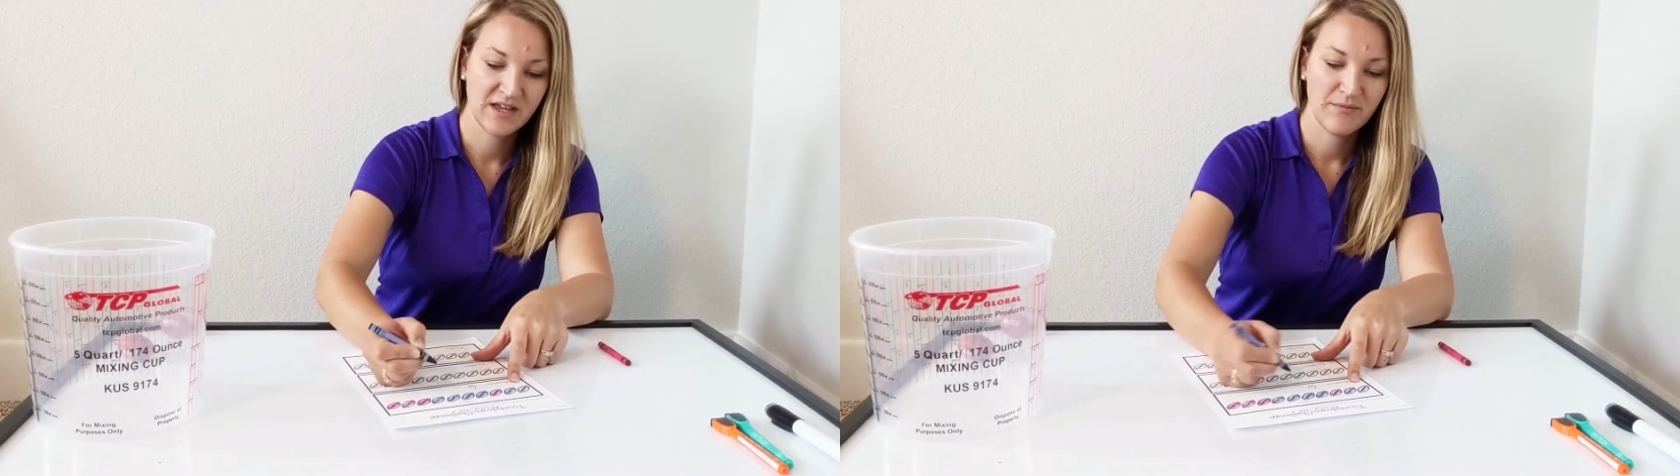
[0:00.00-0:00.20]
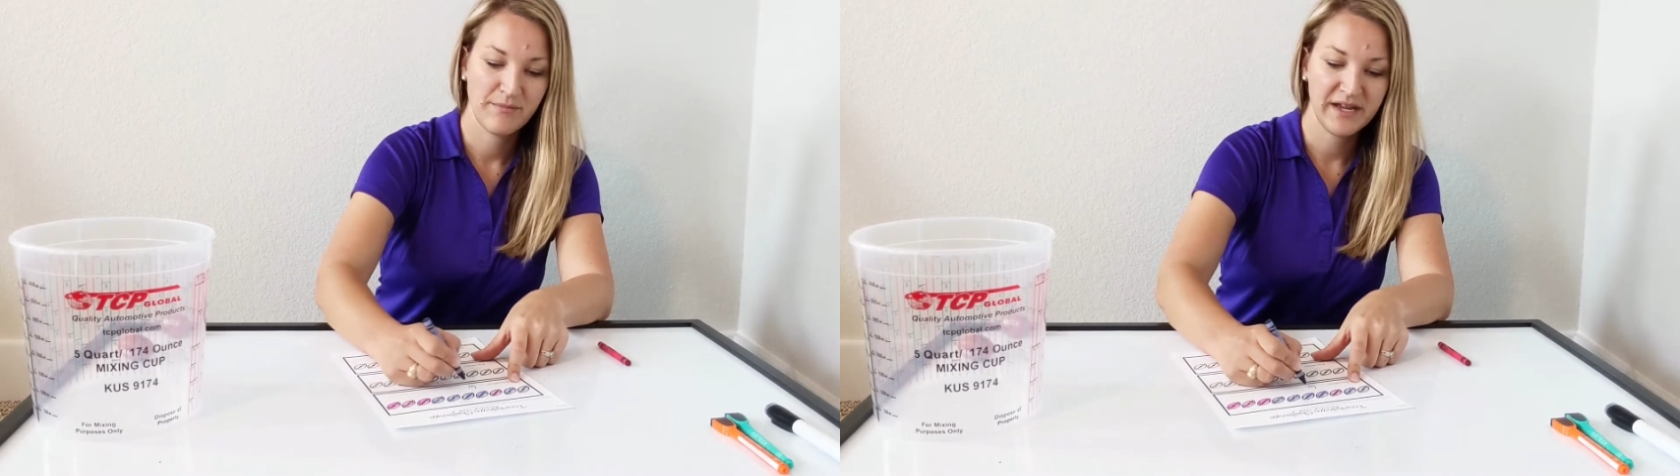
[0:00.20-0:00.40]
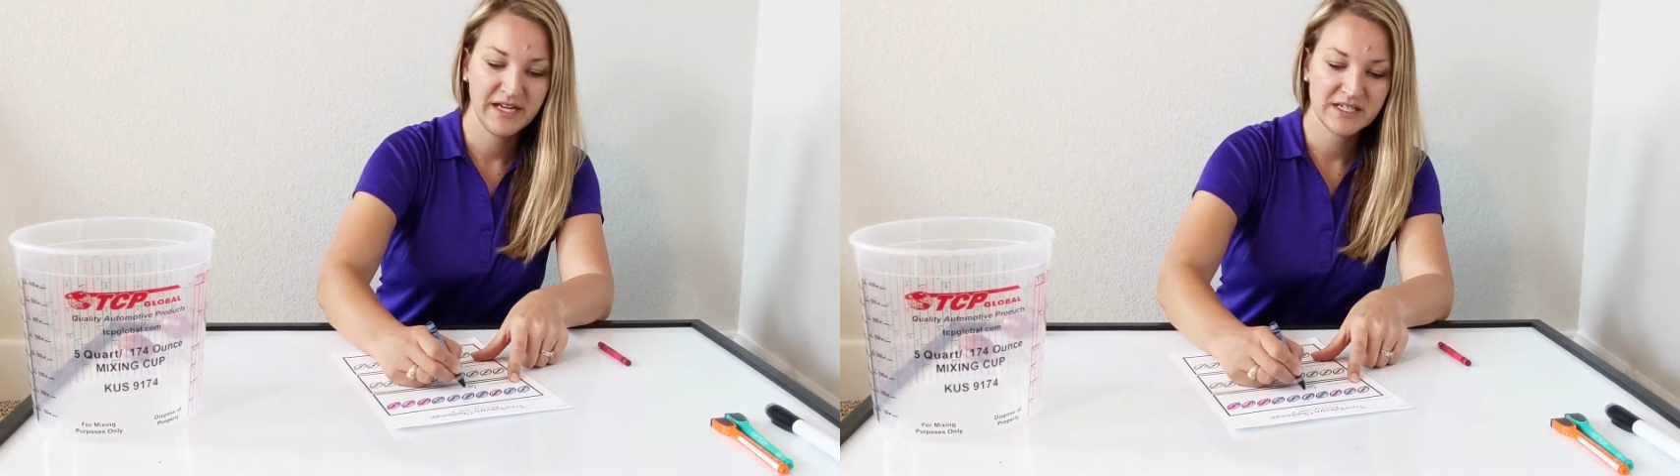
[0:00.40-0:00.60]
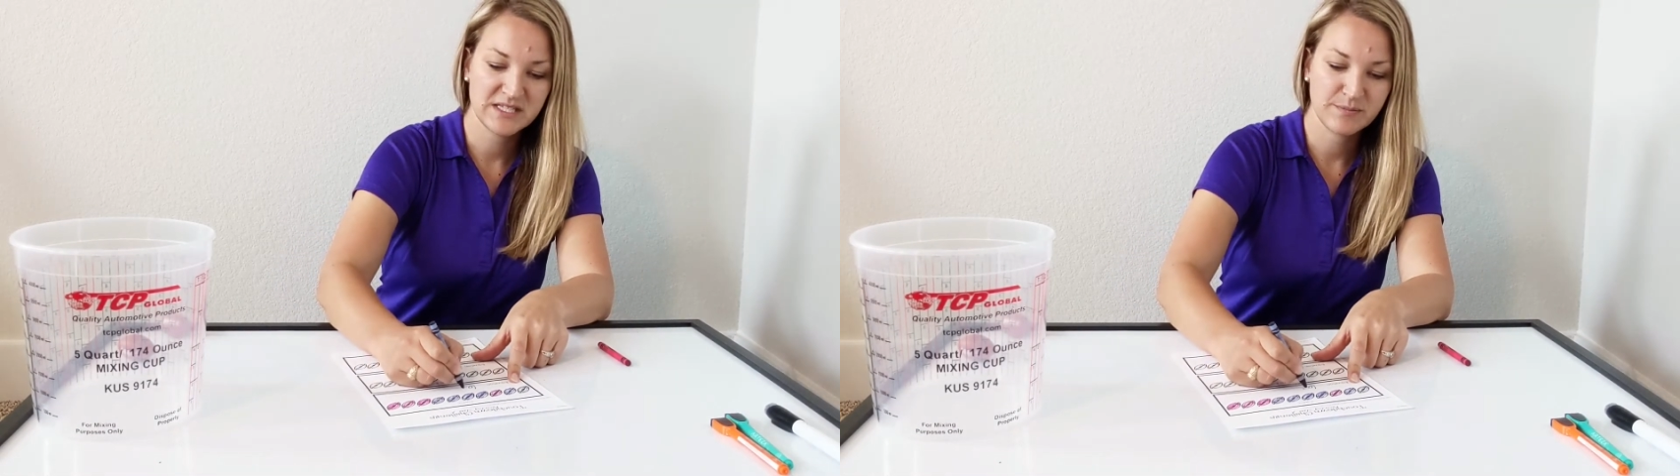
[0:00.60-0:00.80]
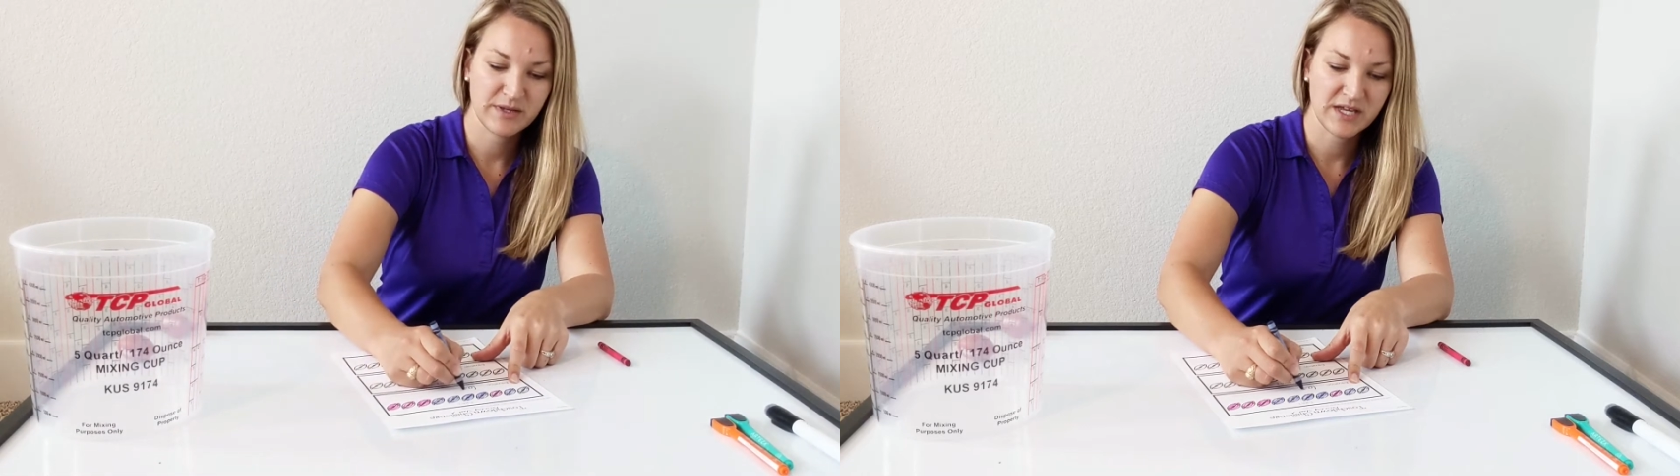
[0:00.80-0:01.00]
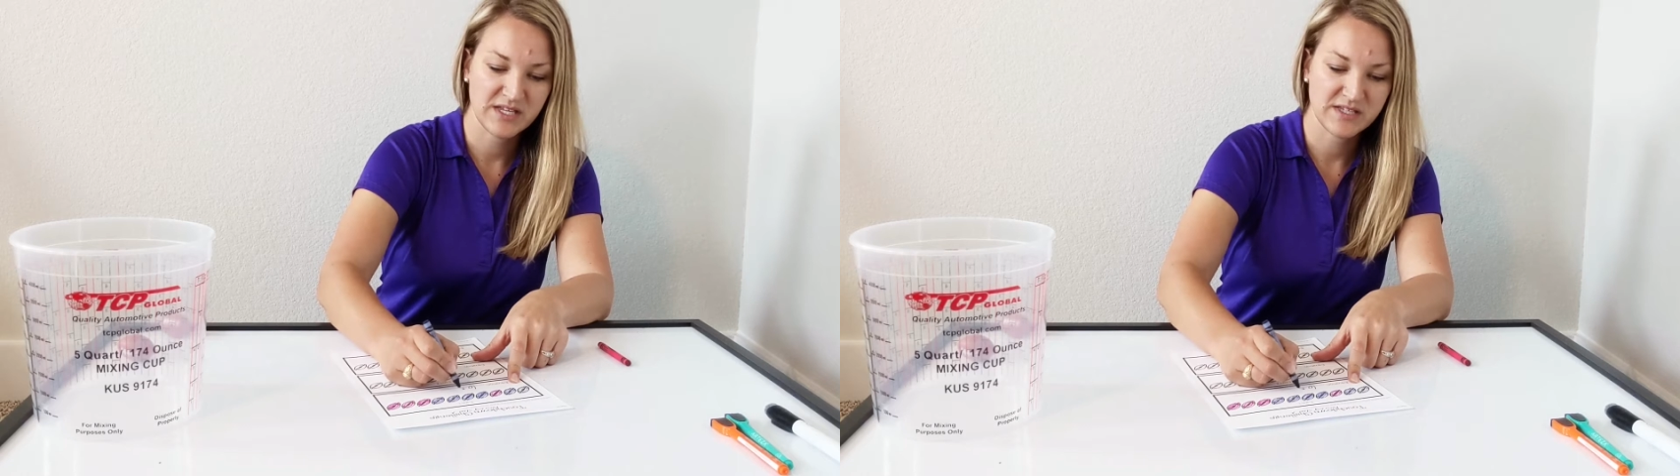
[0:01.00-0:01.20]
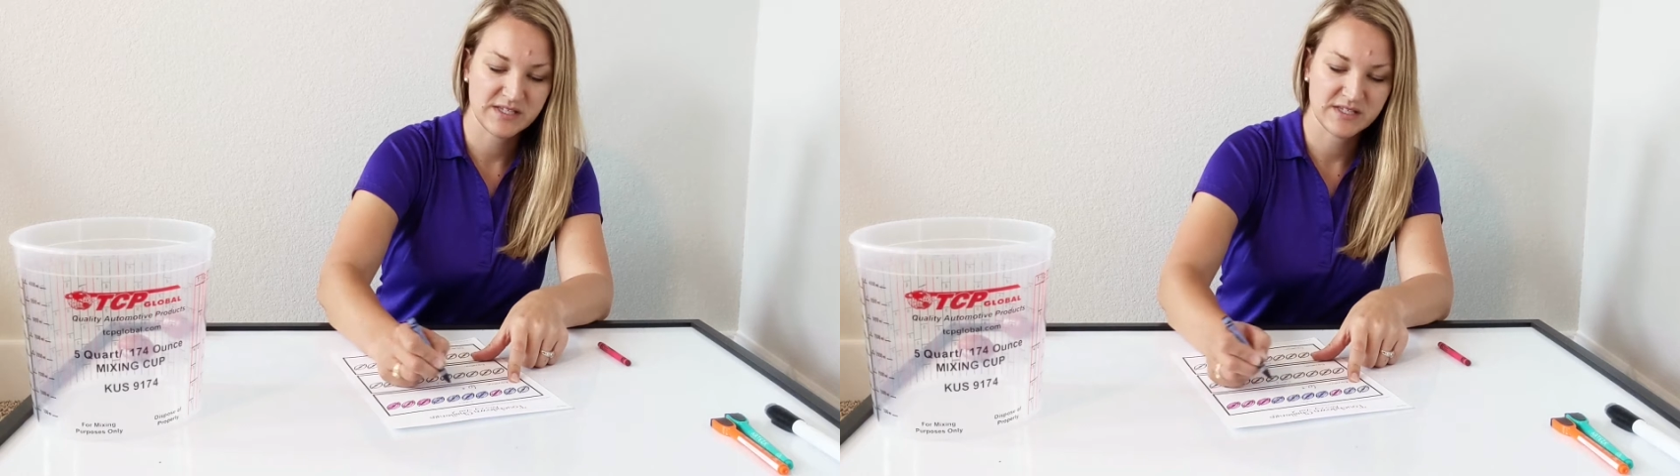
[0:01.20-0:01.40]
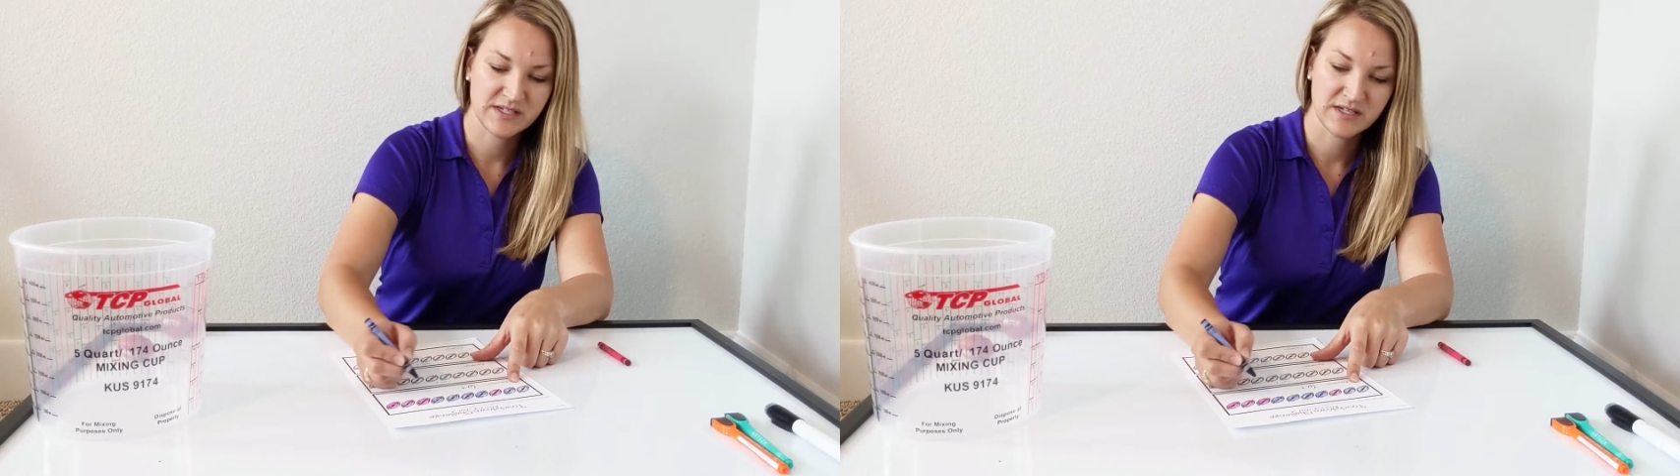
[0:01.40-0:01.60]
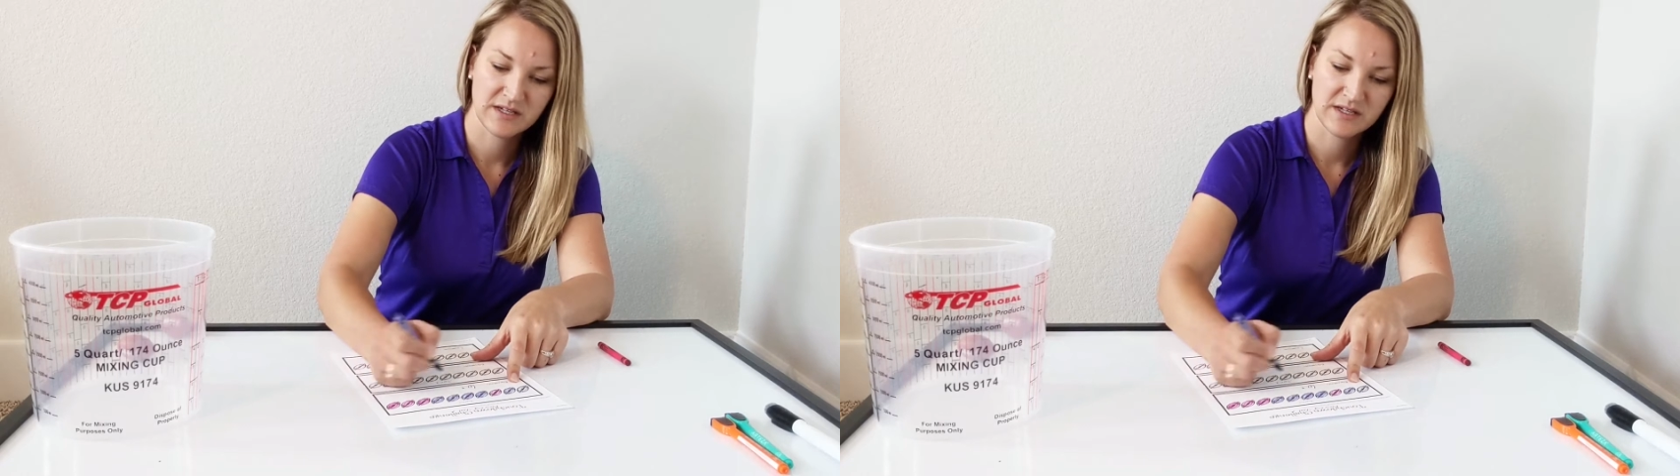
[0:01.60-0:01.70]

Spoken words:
makes plus